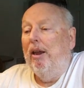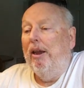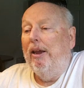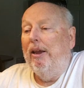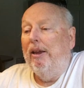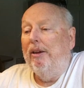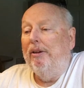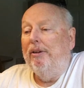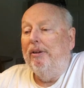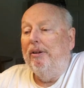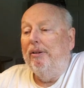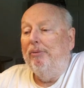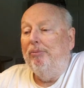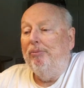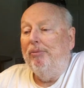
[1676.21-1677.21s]
And
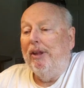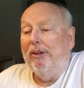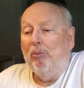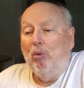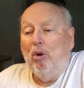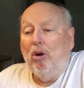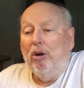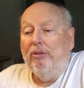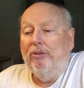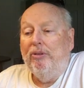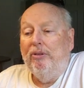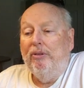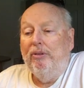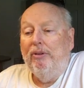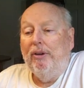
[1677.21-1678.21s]
that
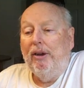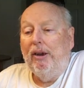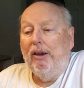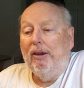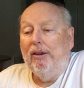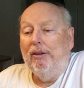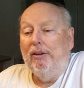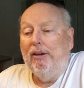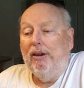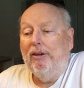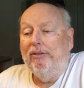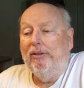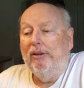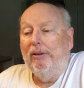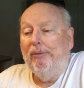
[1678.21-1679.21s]
works. And
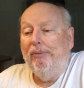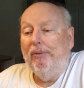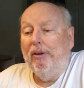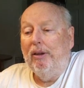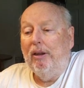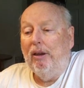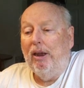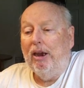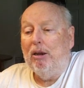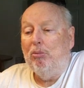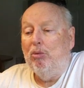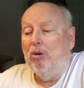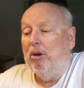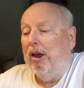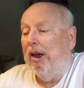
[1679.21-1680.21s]
he's a
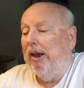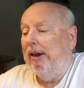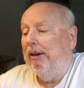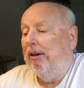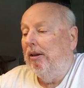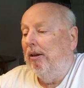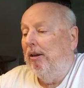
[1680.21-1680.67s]
likable guy.